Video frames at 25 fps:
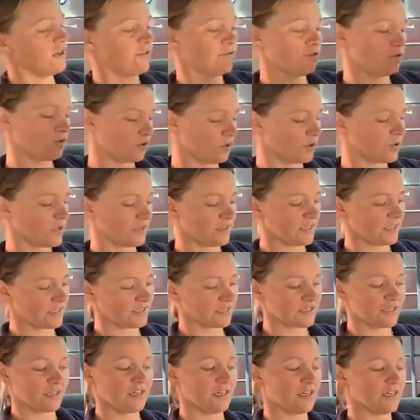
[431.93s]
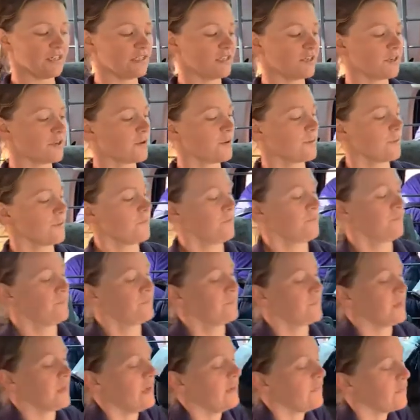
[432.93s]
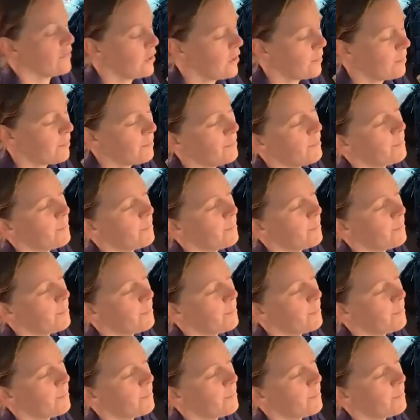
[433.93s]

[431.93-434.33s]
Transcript: of all on that side. I've got